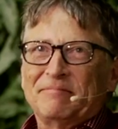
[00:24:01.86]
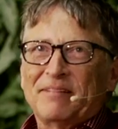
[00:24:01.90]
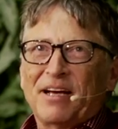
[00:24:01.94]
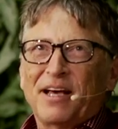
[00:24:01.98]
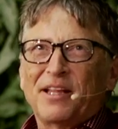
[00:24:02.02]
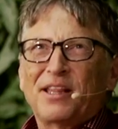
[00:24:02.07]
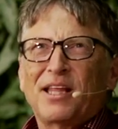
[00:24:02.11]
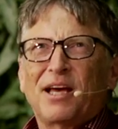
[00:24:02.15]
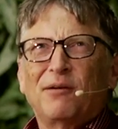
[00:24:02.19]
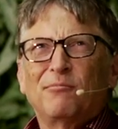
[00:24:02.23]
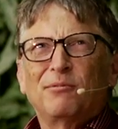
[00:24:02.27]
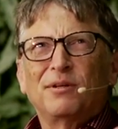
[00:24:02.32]
I
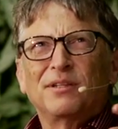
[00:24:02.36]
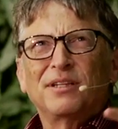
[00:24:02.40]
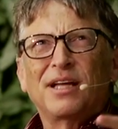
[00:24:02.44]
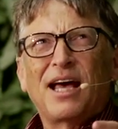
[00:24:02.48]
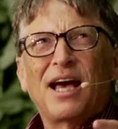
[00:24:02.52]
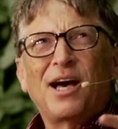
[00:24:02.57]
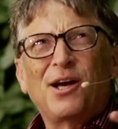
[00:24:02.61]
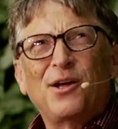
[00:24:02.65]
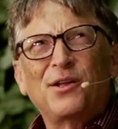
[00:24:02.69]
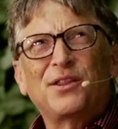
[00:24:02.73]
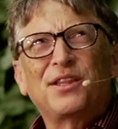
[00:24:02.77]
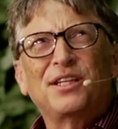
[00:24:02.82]
thought, well,
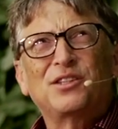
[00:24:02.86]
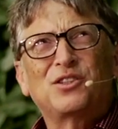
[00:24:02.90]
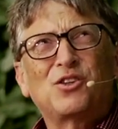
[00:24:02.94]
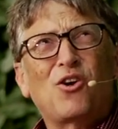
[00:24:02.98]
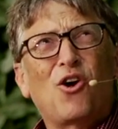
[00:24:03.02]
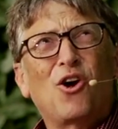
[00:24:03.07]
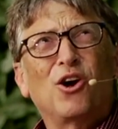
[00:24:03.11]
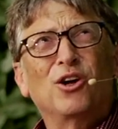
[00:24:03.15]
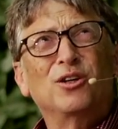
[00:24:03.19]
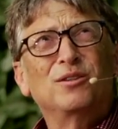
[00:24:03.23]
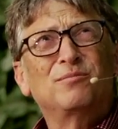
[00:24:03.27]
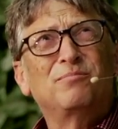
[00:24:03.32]
health is
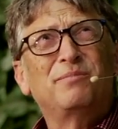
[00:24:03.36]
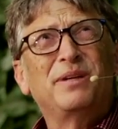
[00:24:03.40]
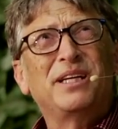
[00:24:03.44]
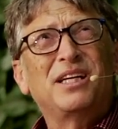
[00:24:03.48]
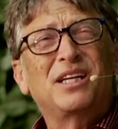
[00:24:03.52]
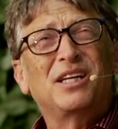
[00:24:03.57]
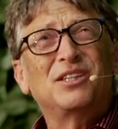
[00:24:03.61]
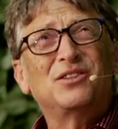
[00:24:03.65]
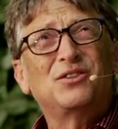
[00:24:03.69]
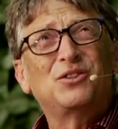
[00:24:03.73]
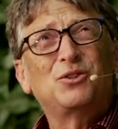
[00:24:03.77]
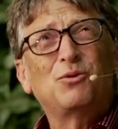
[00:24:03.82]
hard,
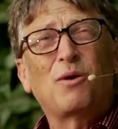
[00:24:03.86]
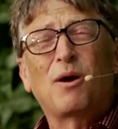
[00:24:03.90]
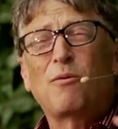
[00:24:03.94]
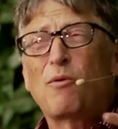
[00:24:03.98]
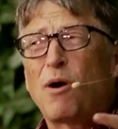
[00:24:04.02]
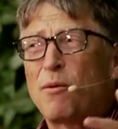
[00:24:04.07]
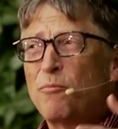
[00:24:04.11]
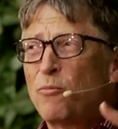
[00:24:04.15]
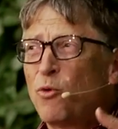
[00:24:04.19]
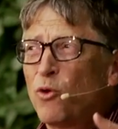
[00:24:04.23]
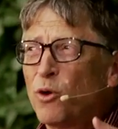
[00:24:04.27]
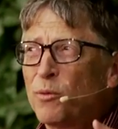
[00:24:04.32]
because do I
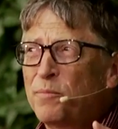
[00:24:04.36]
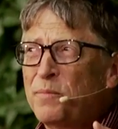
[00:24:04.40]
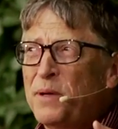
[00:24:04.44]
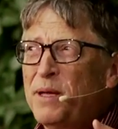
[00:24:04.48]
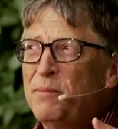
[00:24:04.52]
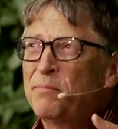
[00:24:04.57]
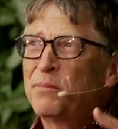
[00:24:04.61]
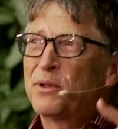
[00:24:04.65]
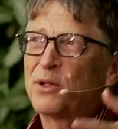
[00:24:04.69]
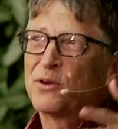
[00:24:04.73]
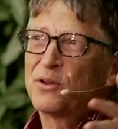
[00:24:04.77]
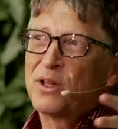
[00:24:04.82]
want more
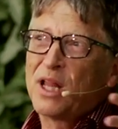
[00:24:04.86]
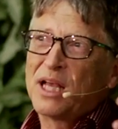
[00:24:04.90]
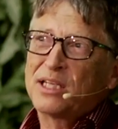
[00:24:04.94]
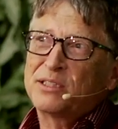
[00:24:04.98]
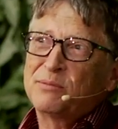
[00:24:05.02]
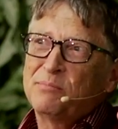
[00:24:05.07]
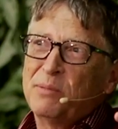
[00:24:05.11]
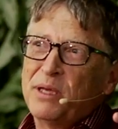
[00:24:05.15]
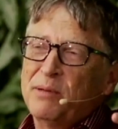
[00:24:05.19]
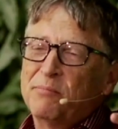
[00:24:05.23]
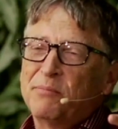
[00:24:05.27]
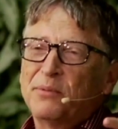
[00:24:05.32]
people or
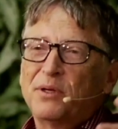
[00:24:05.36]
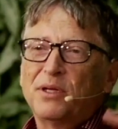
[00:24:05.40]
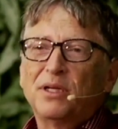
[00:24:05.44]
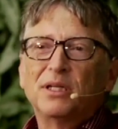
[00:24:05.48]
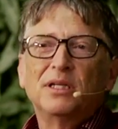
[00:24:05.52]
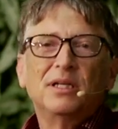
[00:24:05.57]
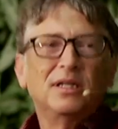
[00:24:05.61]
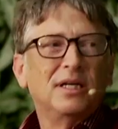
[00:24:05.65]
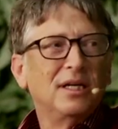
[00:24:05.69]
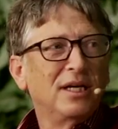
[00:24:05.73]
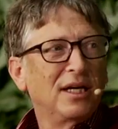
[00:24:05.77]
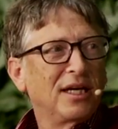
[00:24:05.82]
less people?